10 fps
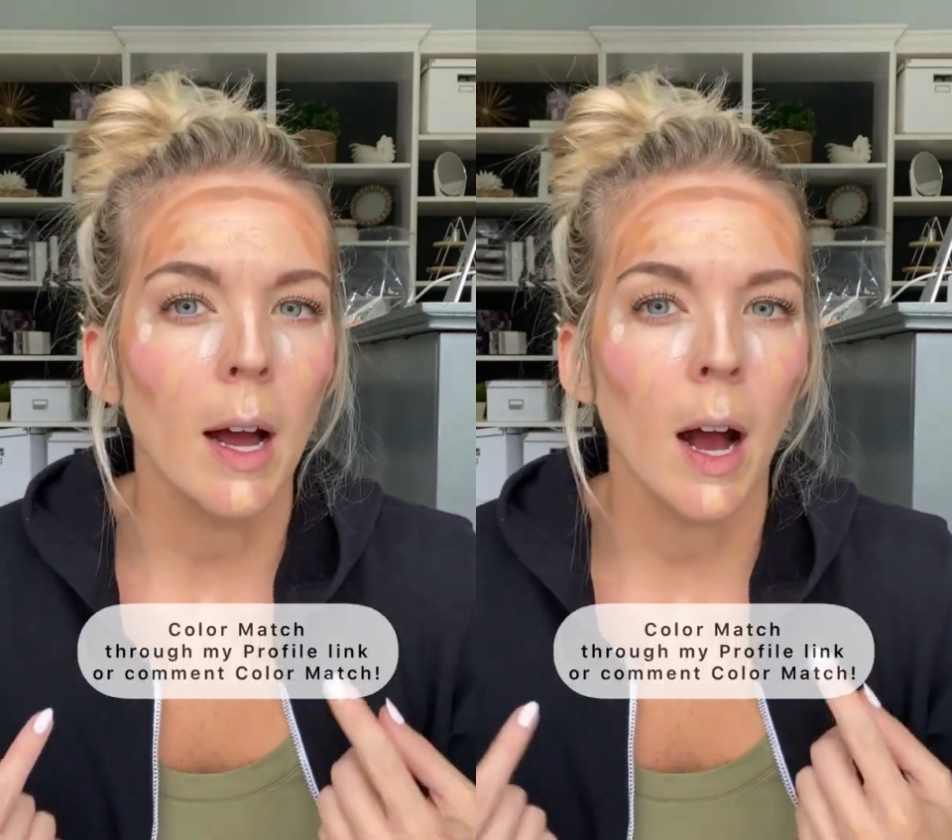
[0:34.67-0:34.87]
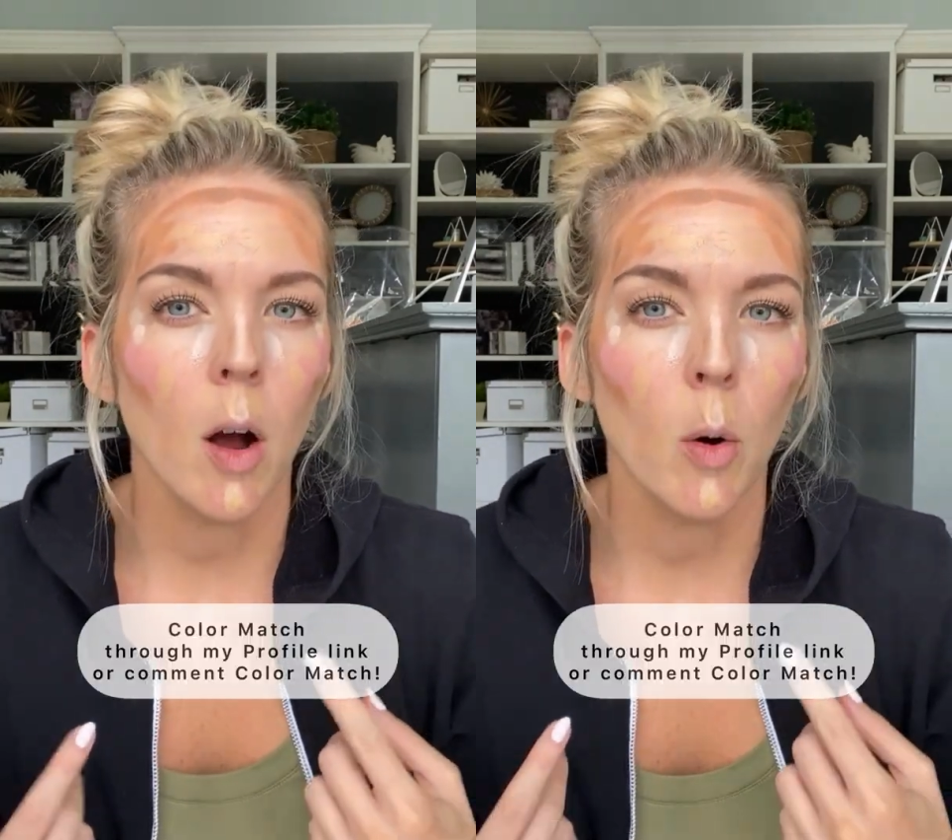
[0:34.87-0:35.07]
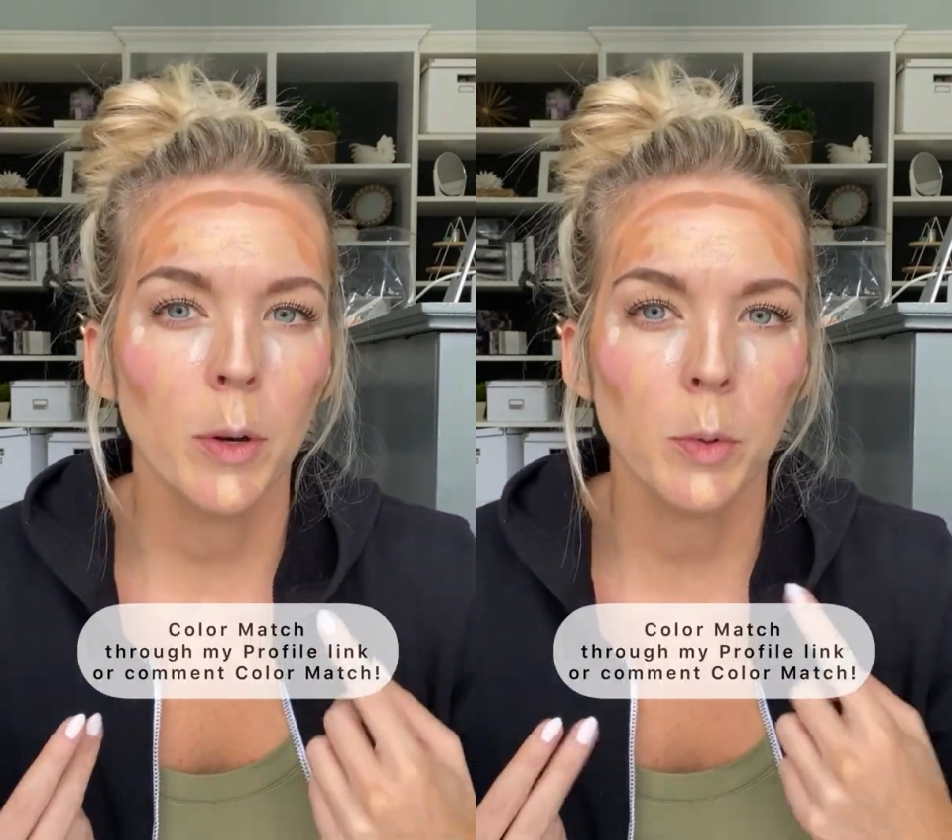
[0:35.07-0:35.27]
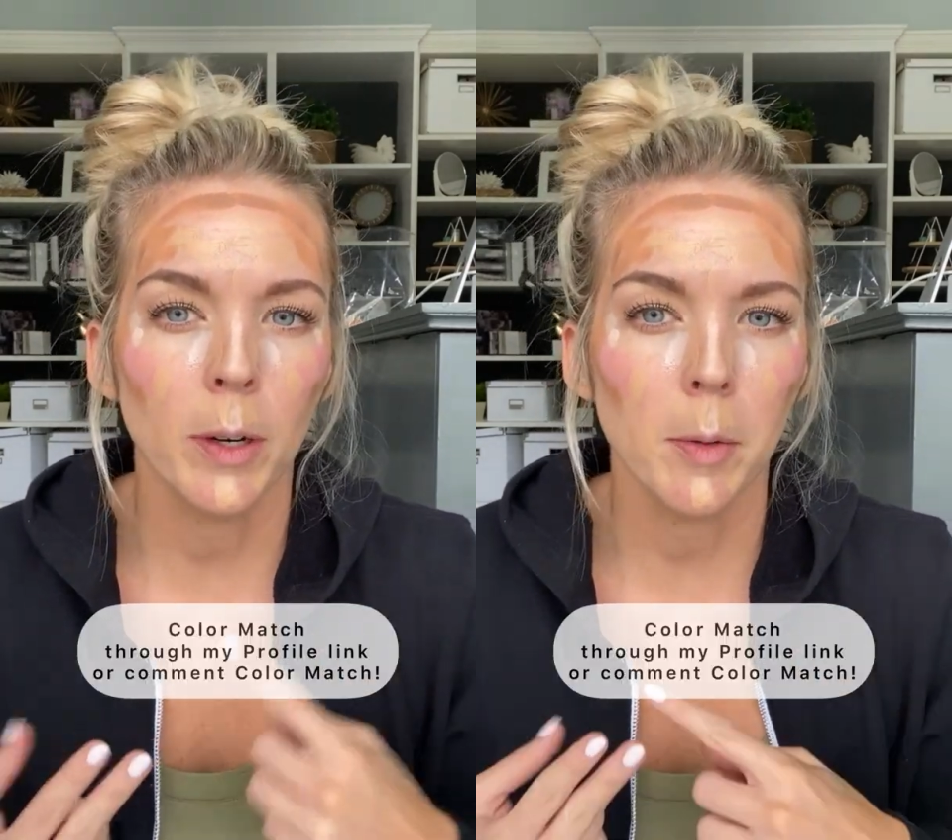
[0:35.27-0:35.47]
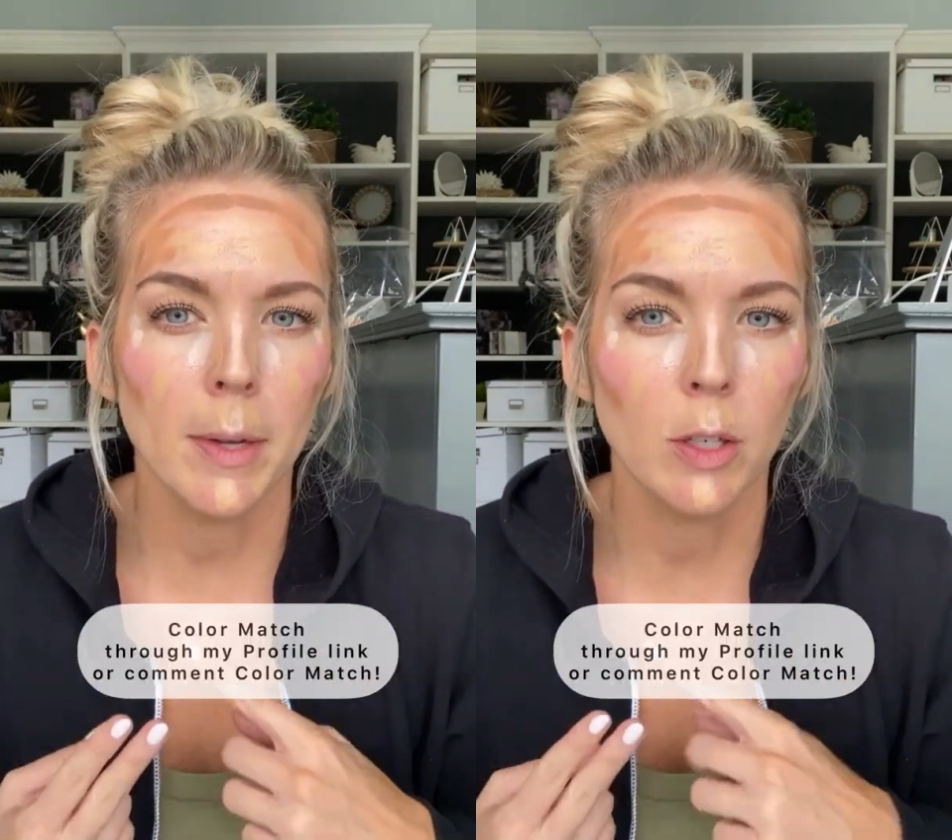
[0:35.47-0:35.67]
I always
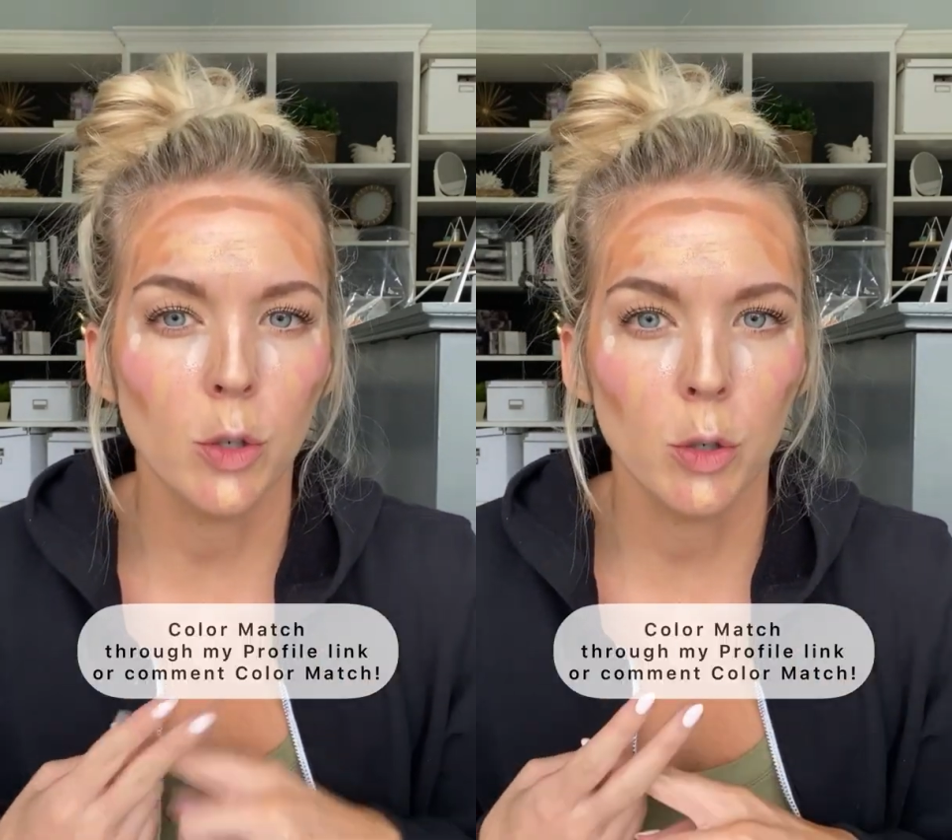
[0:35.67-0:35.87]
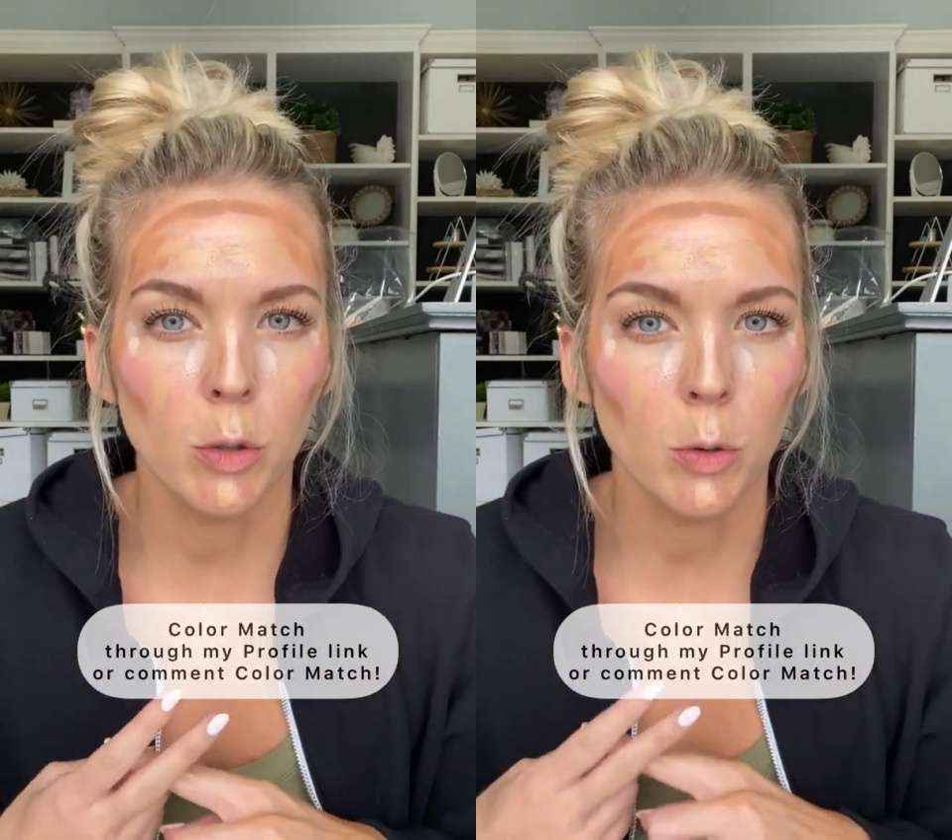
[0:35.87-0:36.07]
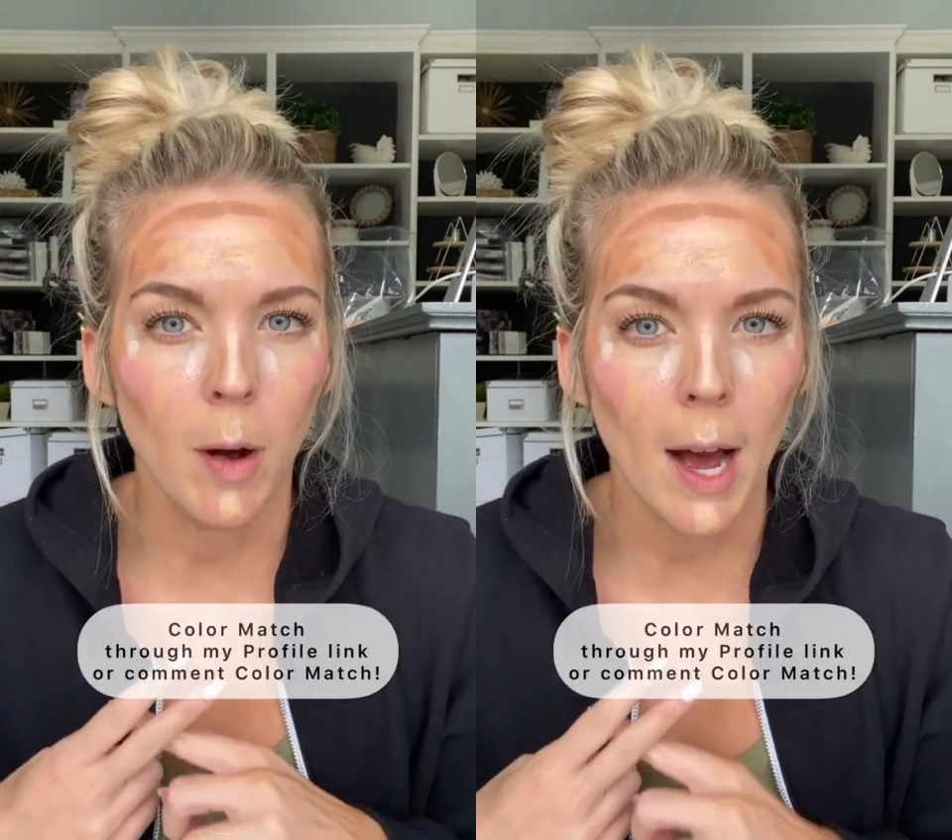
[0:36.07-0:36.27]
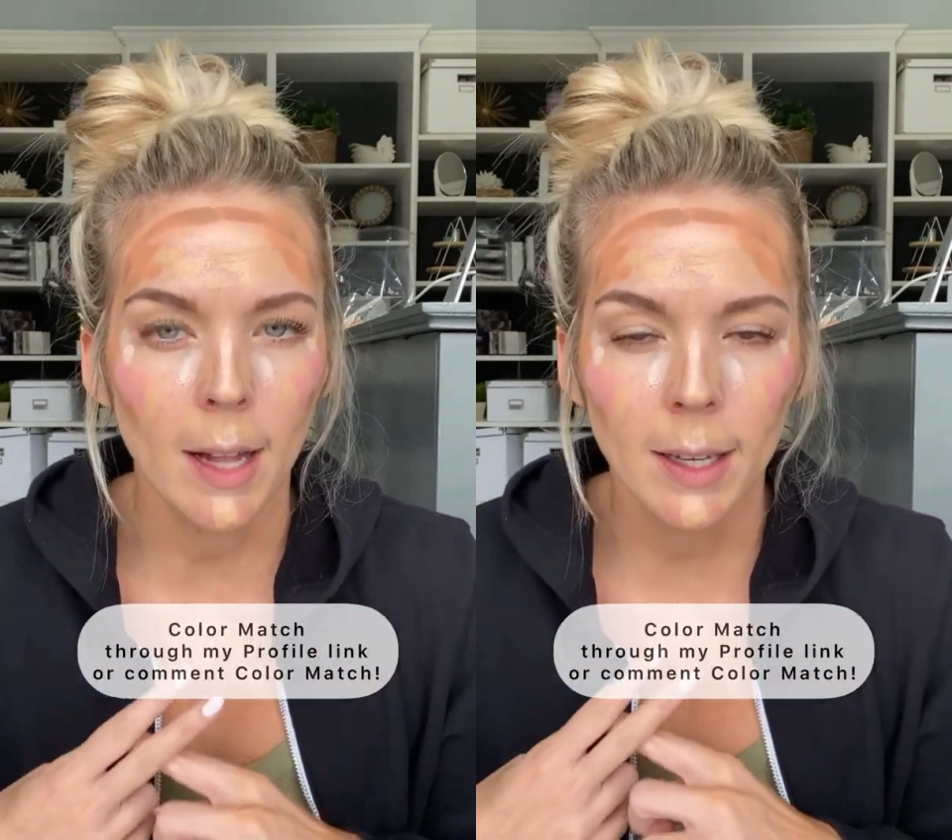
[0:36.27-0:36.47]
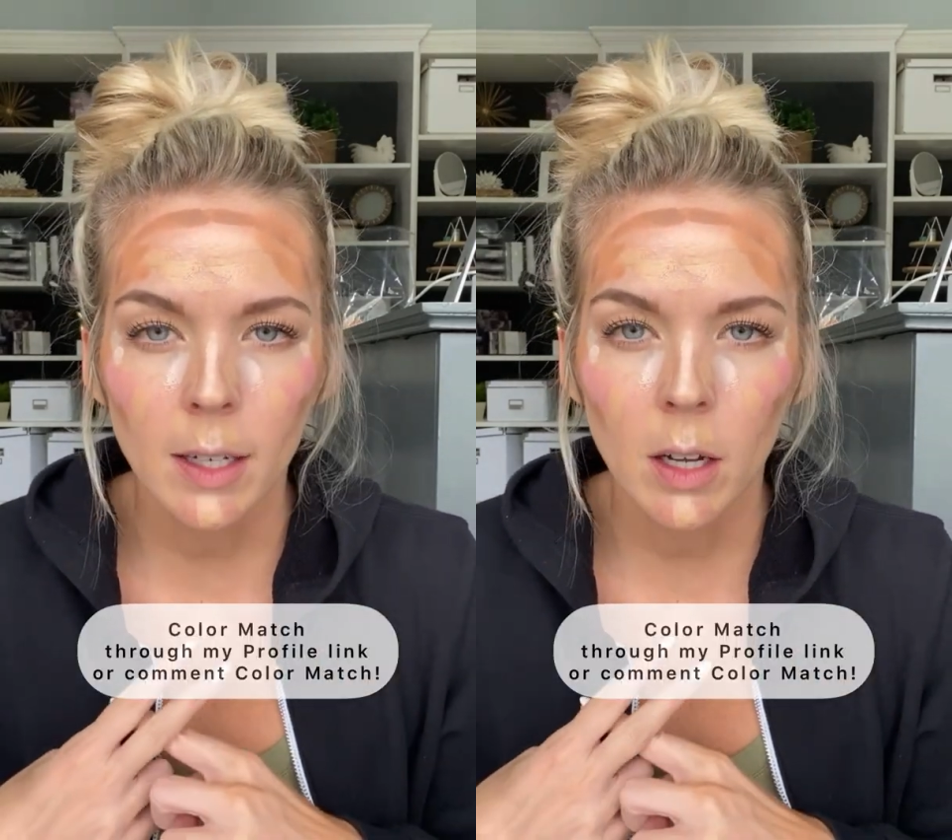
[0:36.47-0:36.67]
recommend 2
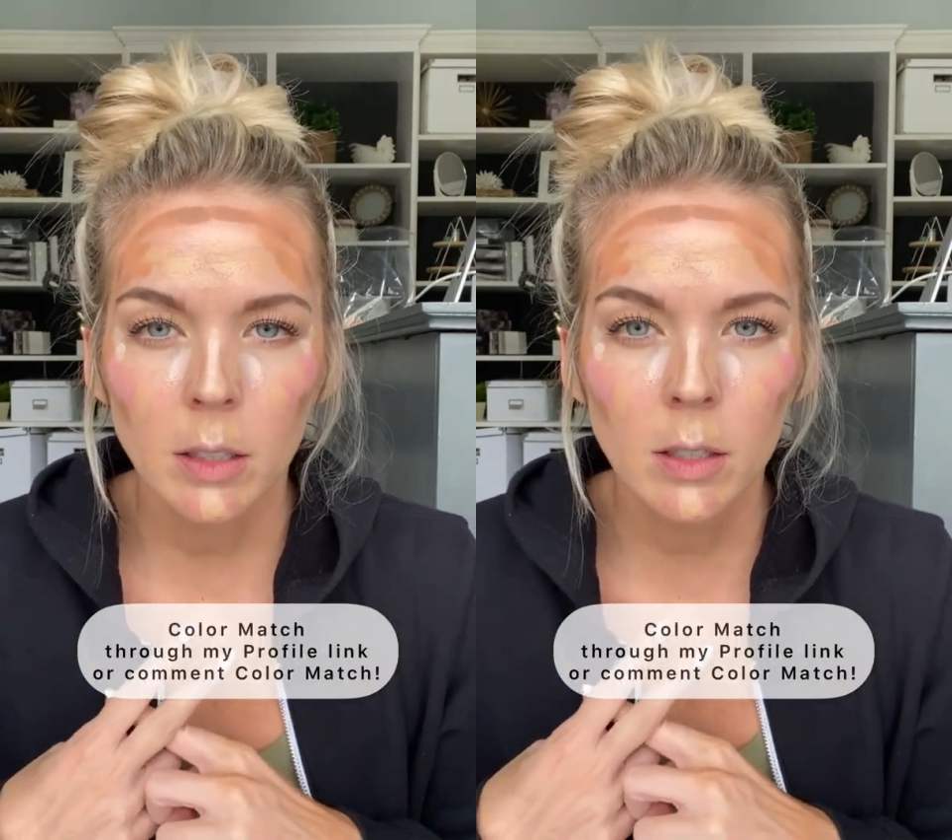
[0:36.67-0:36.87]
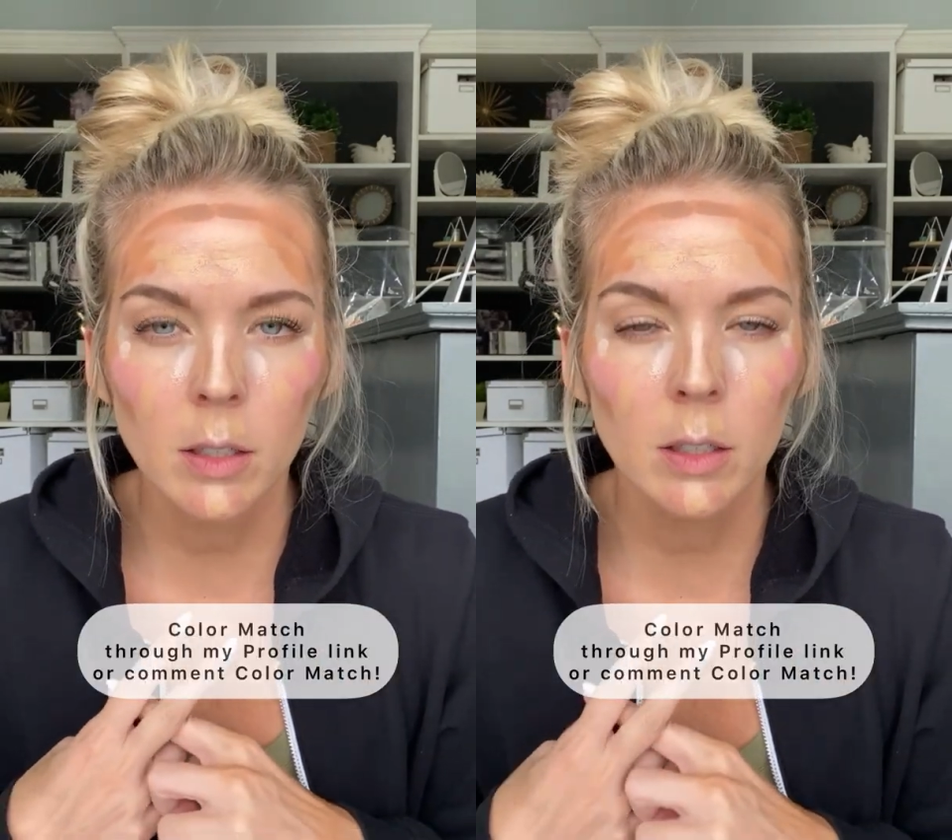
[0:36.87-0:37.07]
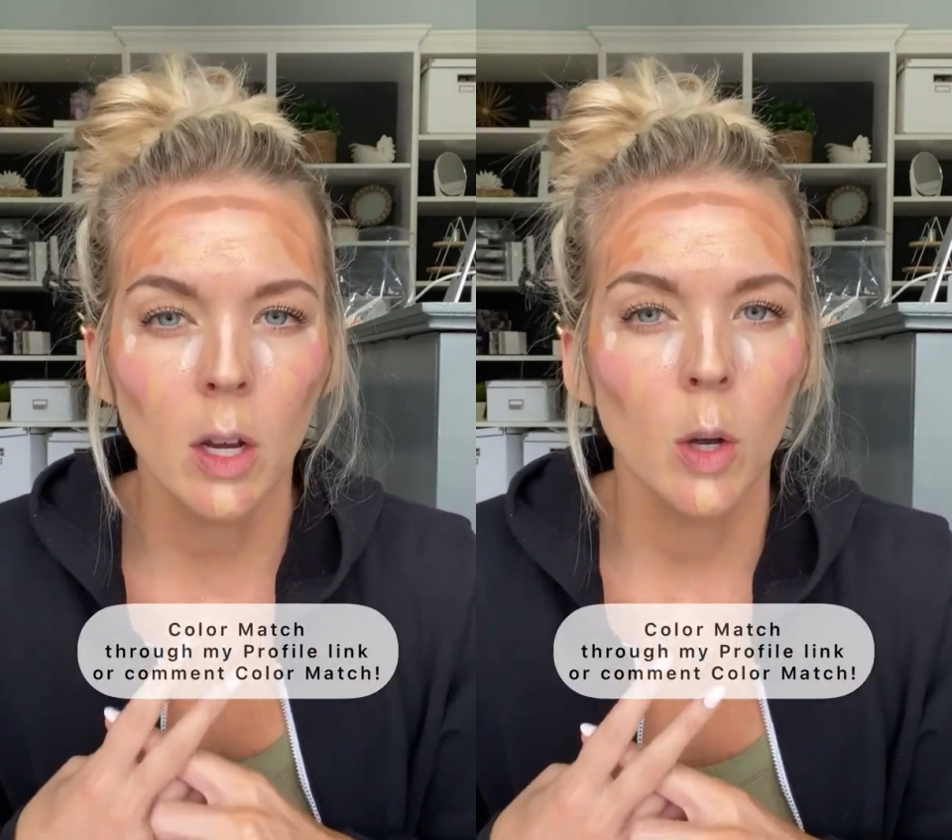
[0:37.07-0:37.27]
highlight colors,